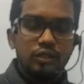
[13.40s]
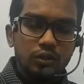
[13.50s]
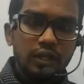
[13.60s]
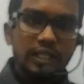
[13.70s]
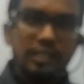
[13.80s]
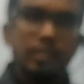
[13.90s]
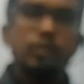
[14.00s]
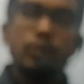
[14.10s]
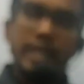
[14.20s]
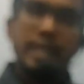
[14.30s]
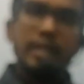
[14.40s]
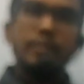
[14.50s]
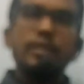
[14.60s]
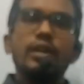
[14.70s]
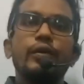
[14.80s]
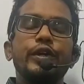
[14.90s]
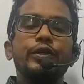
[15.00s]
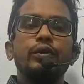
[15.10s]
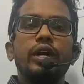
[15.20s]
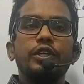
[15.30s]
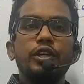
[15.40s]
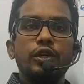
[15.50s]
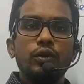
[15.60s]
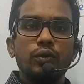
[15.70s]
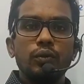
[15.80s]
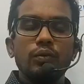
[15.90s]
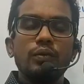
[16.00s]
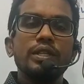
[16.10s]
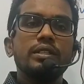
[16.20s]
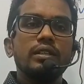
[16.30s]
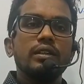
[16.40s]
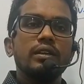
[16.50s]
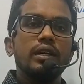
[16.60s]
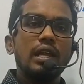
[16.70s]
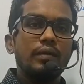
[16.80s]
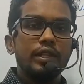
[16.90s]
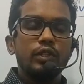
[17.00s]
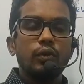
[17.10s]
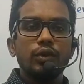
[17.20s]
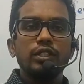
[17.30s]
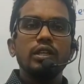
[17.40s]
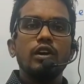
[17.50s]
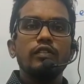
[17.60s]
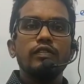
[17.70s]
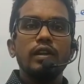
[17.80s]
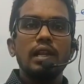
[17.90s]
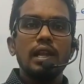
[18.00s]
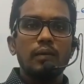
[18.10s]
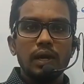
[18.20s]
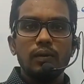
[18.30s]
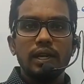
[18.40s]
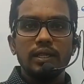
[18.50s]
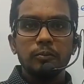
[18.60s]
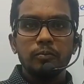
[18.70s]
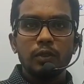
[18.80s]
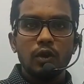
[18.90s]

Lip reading: students, today we are going to continue with the 11th question of level 1.